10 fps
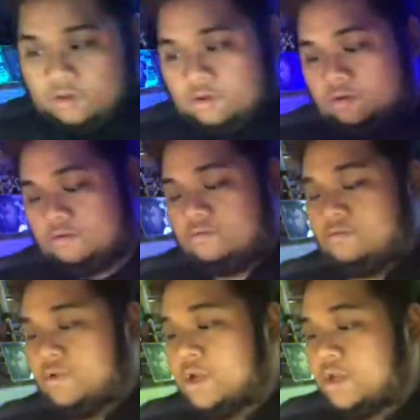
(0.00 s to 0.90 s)

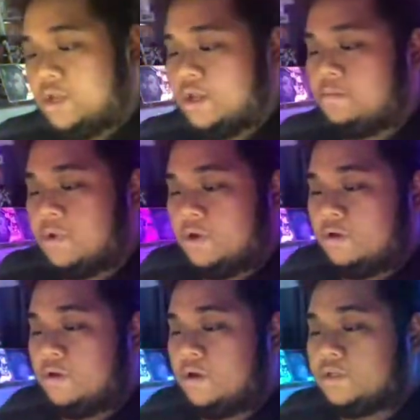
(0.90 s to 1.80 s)
Alright, come on.
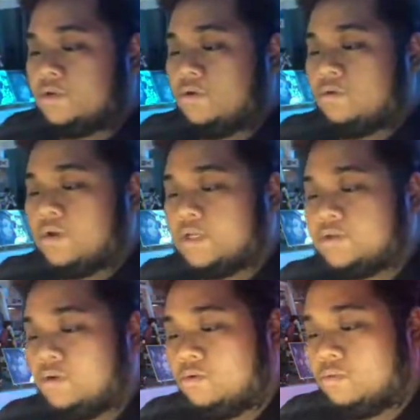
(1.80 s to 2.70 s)
Let's go. Let's go.
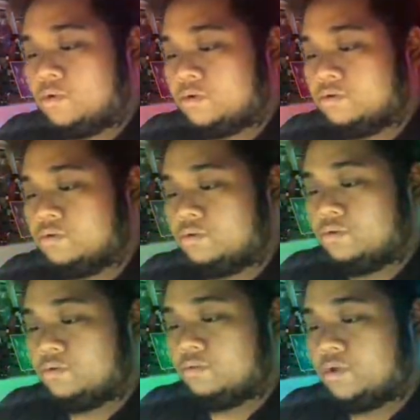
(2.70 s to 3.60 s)
1, 2, 3,